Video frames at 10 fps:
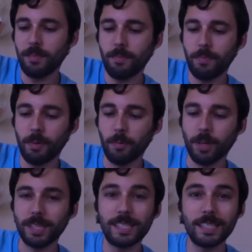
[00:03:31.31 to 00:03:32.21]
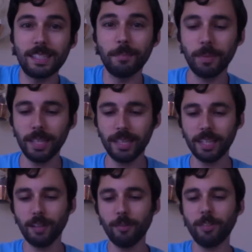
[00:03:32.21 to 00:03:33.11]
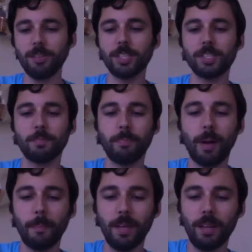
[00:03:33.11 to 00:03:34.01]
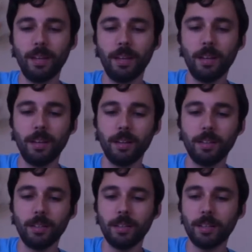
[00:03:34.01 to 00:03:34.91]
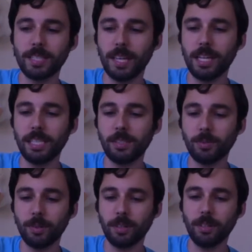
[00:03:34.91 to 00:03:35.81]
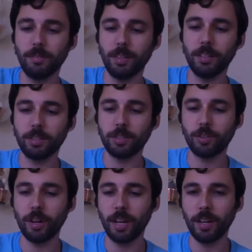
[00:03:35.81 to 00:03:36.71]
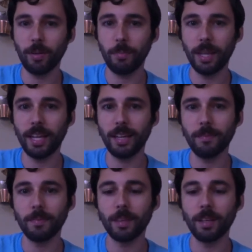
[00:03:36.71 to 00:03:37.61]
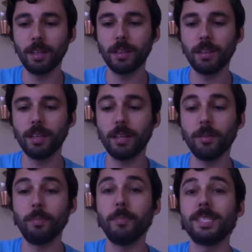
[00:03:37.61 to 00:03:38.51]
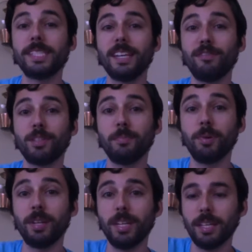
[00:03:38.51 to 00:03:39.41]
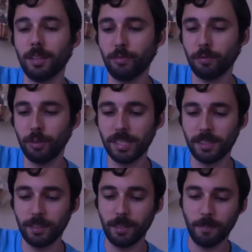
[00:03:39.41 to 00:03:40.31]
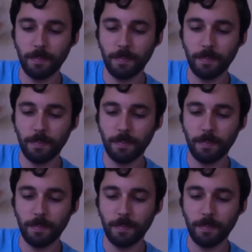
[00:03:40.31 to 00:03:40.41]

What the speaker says: But once it's completely covered, you can just pop it onto any sort of little tray or plate that'll be safe to put in the freezer.